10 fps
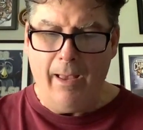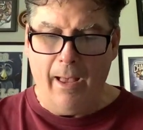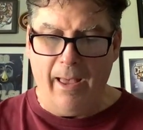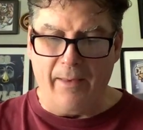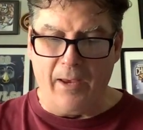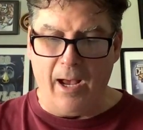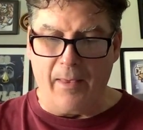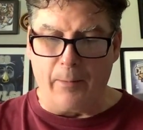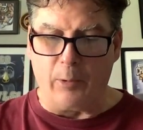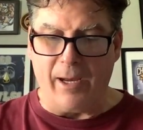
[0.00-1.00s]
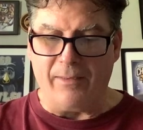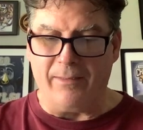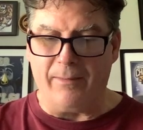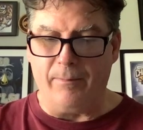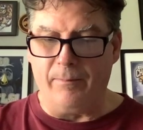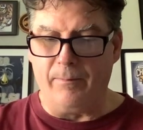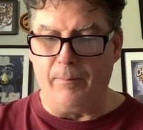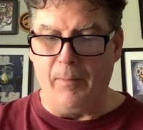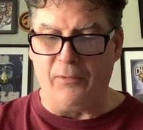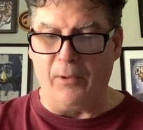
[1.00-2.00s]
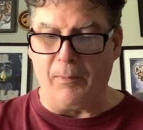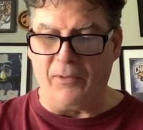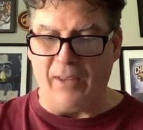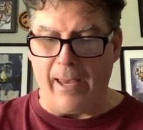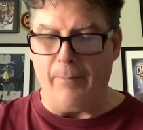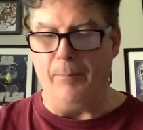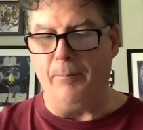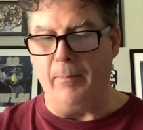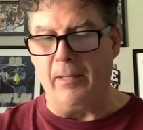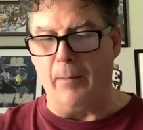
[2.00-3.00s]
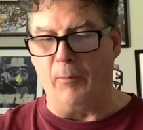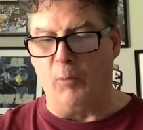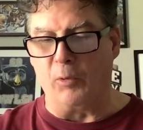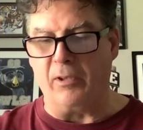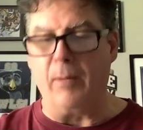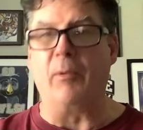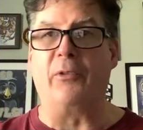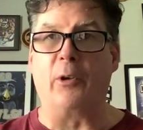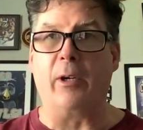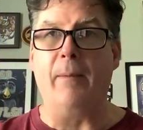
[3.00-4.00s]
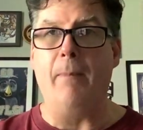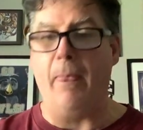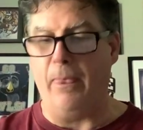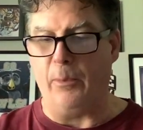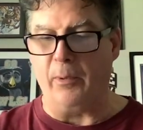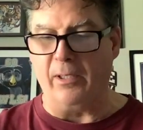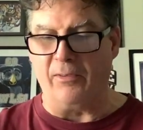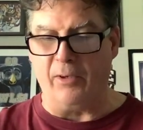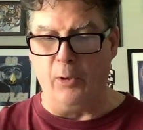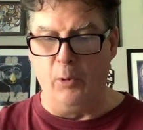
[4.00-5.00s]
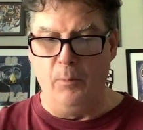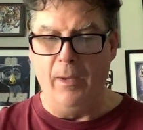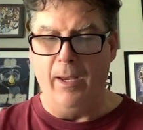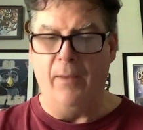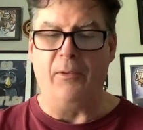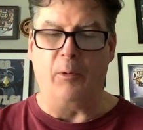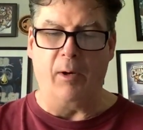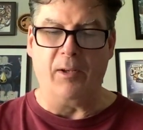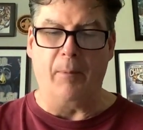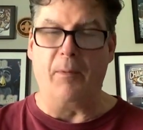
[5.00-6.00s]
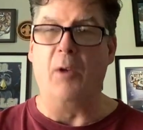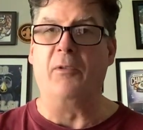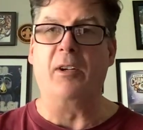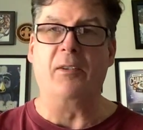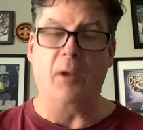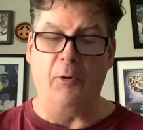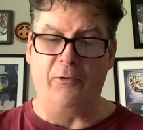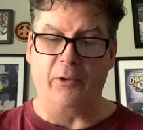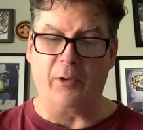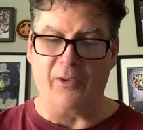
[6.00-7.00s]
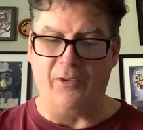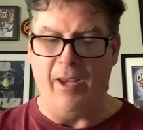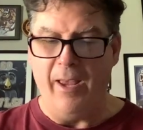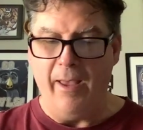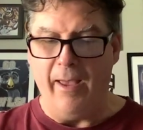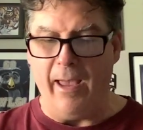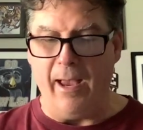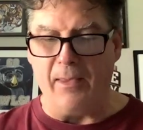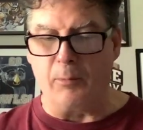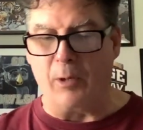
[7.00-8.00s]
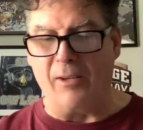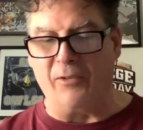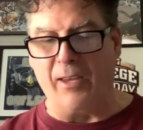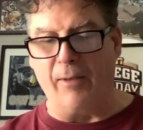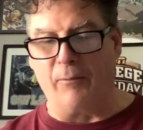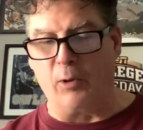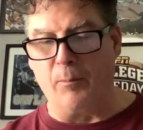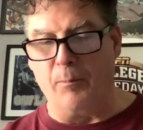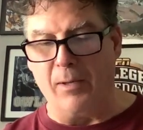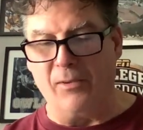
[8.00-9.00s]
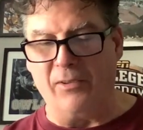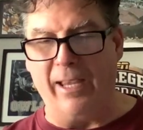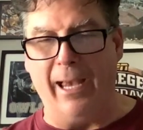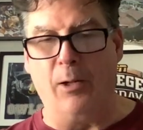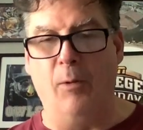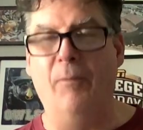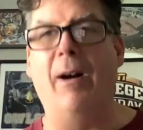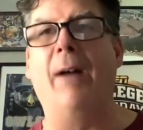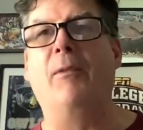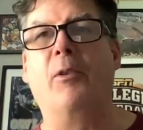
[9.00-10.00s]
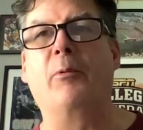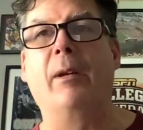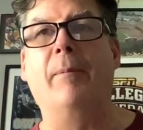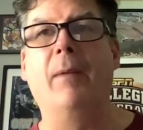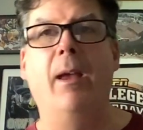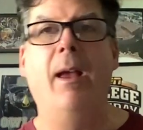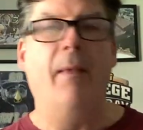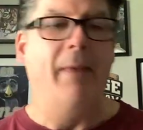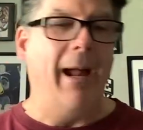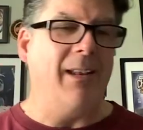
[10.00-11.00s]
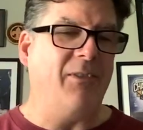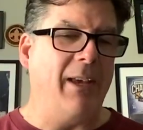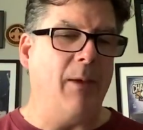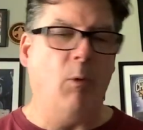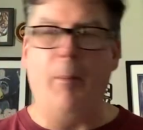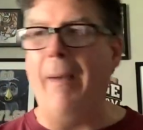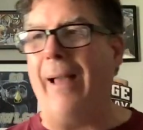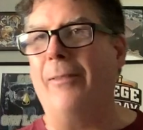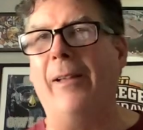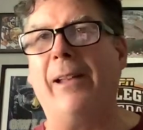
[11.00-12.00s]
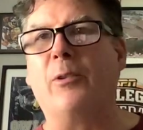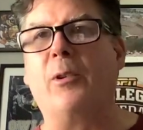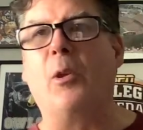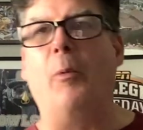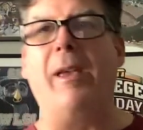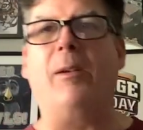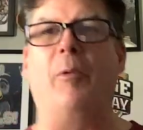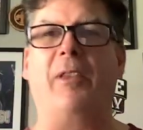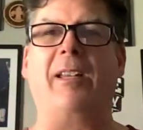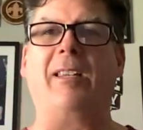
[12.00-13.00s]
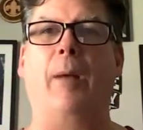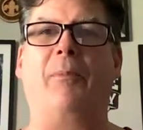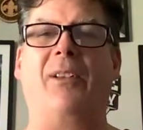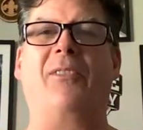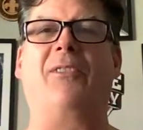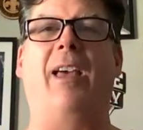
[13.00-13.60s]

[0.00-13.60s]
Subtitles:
And number 8, Mississippi State beat number 14, Missouri, 3-2 to end up in those series. And number 8, Stanford beat Seattle, 5-3. That is it. We'll be back later in the week with any upsets that